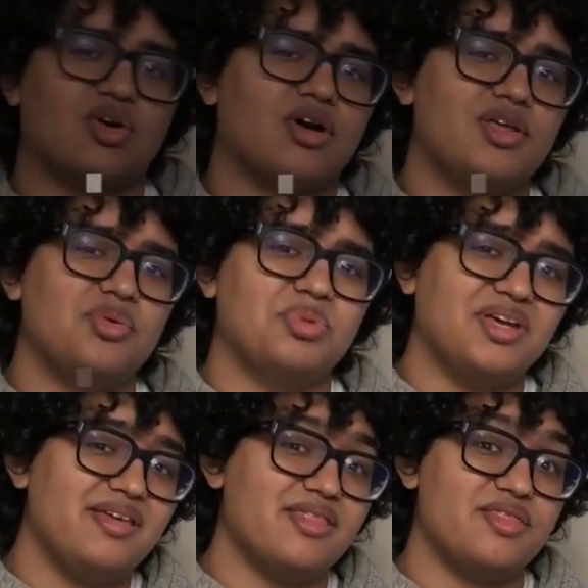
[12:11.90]

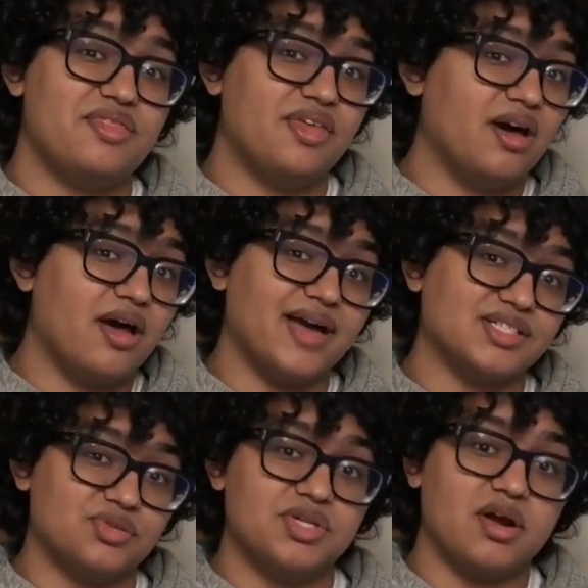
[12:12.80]
arguably the
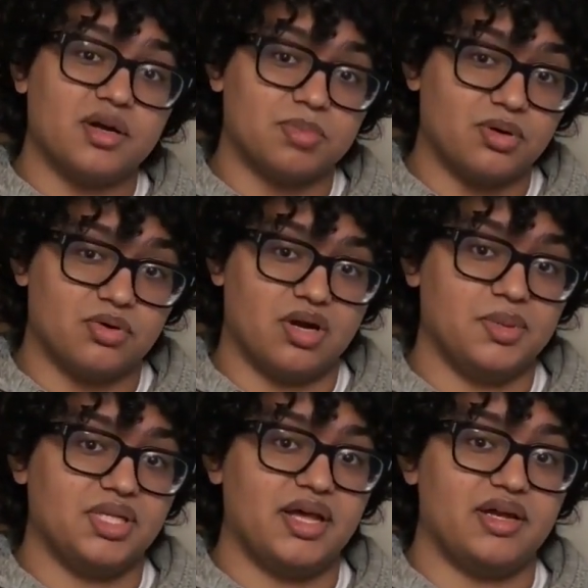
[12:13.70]
esoteric
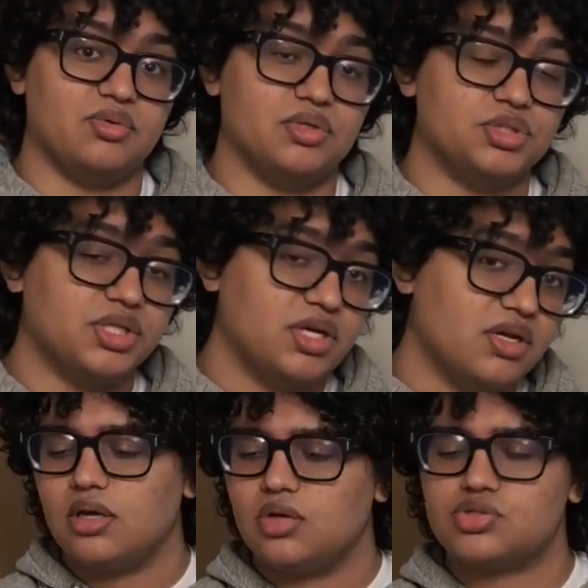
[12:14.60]
programming language.
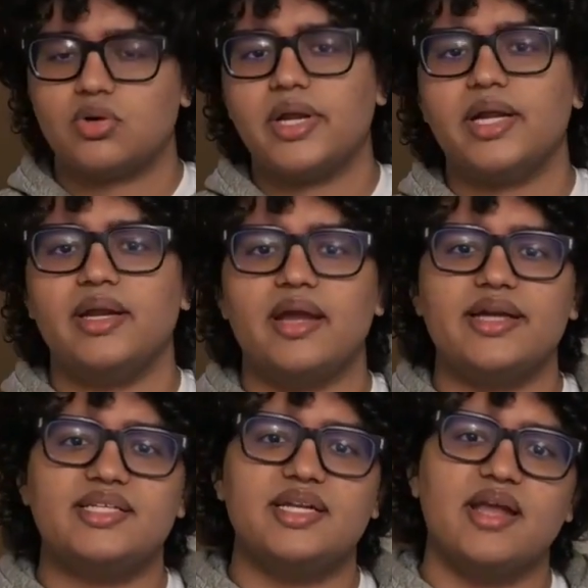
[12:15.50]
It was created in
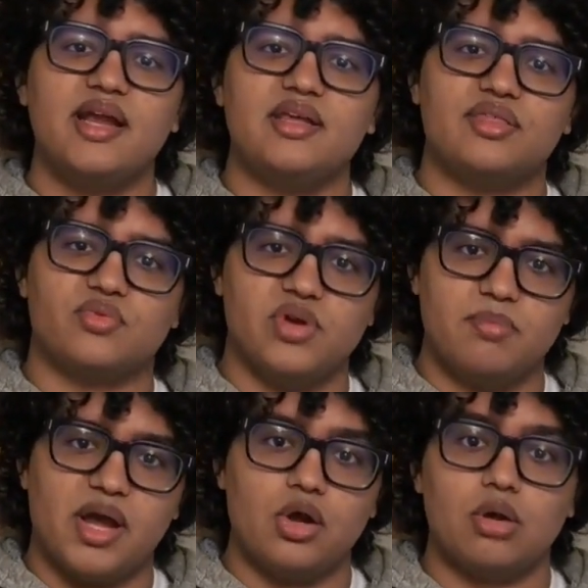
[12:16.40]
1993
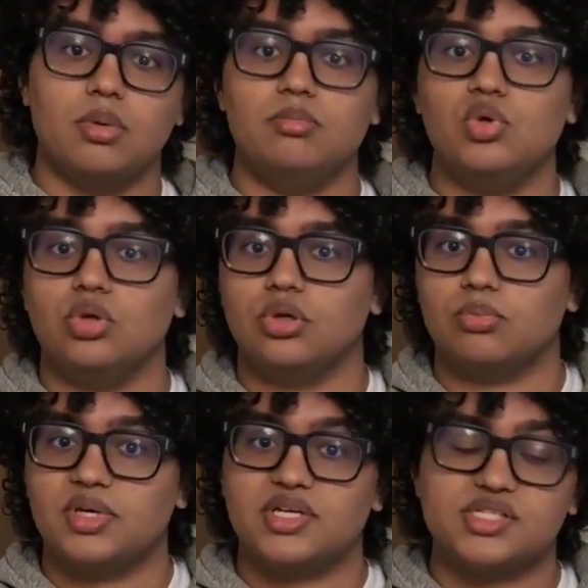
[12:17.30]
by Urban Mueller
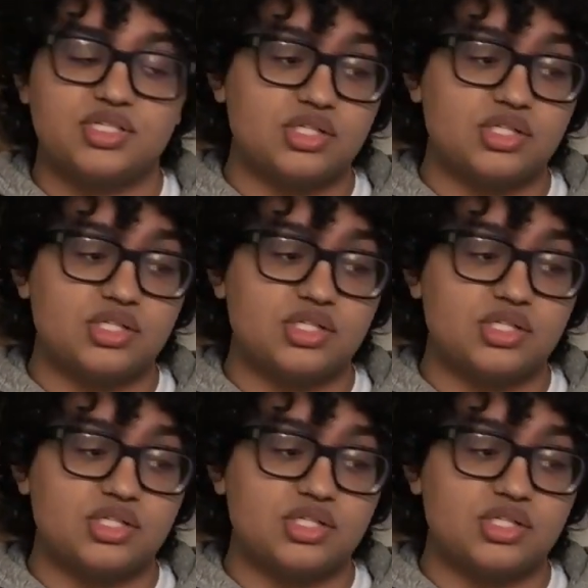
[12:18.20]
because he